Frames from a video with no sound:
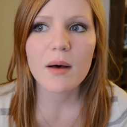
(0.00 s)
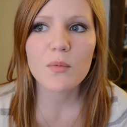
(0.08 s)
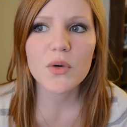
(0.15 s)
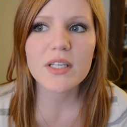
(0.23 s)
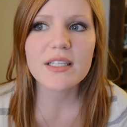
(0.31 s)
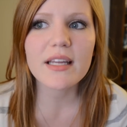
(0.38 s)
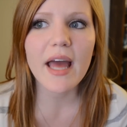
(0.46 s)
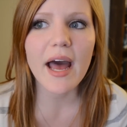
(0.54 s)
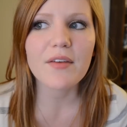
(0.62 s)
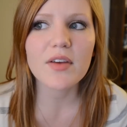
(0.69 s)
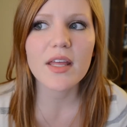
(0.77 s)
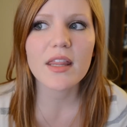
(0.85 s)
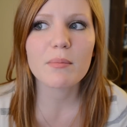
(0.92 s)
We did
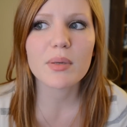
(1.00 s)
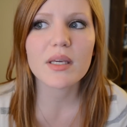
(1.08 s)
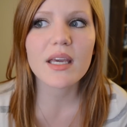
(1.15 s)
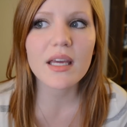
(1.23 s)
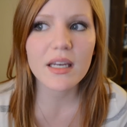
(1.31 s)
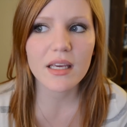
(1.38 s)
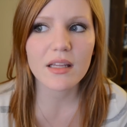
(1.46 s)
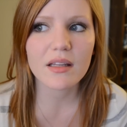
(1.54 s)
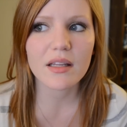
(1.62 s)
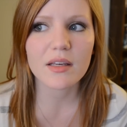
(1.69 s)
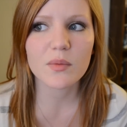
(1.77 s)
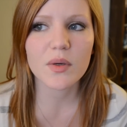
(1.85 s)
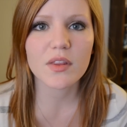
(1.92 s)
have it in the beginning,
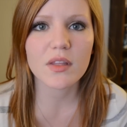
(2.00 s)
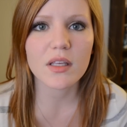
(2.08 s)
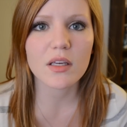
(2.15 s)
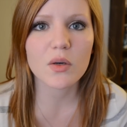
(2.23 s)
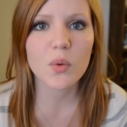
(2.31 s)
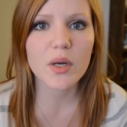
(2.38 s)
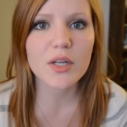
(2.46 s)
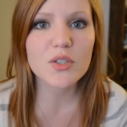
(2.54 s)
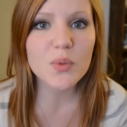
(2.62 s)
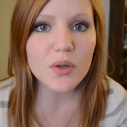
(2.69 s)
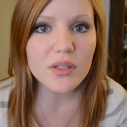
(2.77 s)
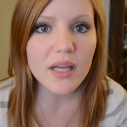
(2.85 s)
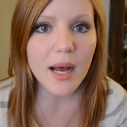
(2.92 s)
like with the Quidditch
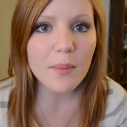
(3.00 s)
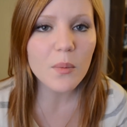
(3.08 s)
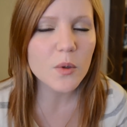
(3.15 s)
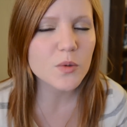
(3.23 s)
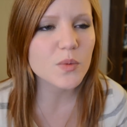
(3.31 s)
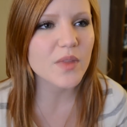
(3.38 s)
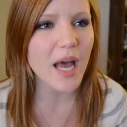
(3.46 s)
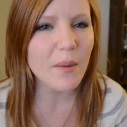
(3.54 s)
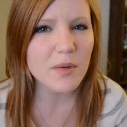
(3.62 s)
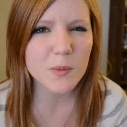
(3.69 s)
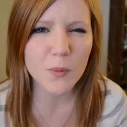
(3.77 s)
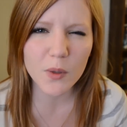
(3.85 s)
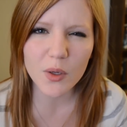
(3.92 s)
World Cup, that
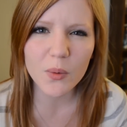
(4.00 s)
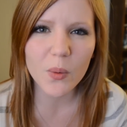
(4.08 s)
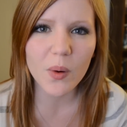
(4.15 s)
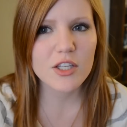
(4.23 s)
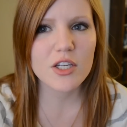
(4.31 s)
was pretty cool.